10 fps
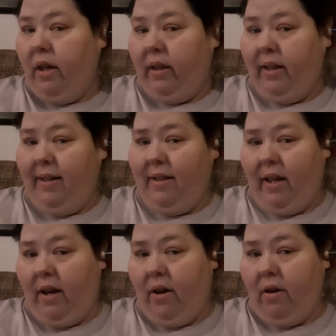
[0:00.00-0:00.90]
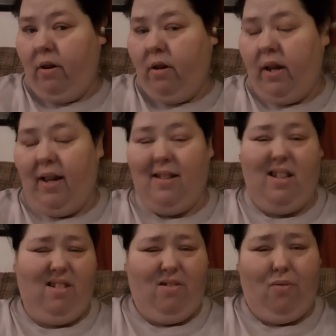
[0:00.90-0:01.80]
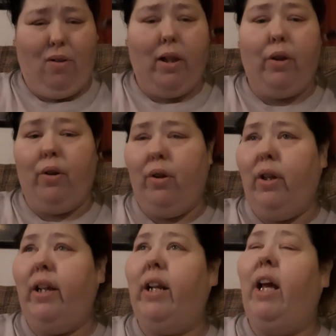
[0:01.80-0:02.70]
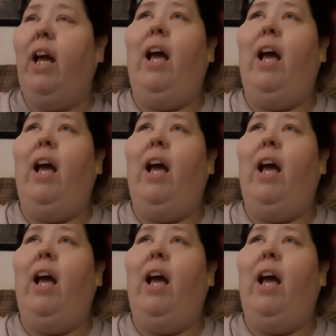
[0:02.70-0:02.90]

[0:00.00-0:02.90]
in this ear isn't really good.